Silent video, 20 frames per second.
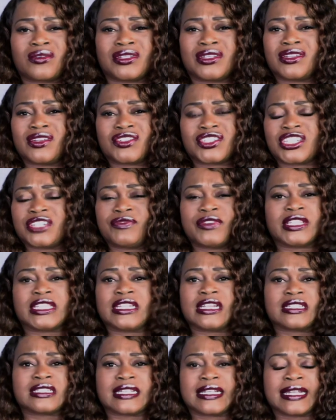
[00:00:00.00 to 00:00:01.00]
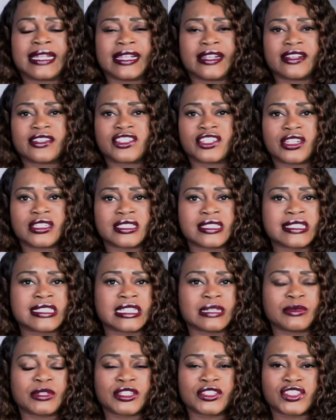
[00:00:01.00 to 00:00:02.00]
she really doesn't care. She doesn't
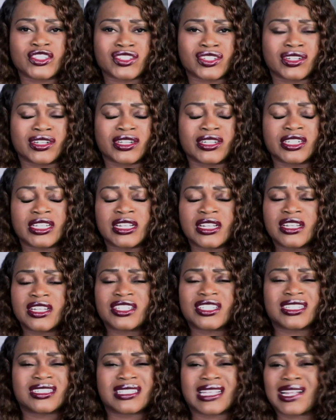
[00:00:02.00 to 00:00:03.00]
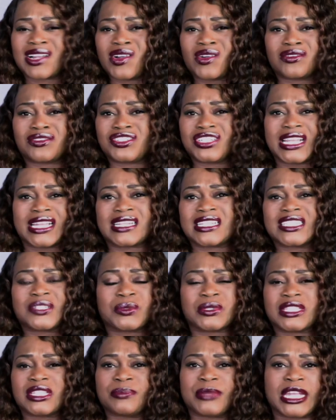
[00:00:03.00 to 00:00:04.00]
seem concerned." She's like, "Oh, Jaden's
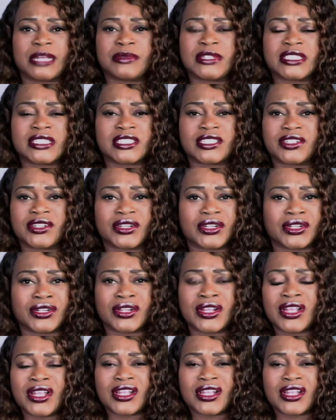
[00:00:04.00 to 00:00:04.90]
with the babysitter.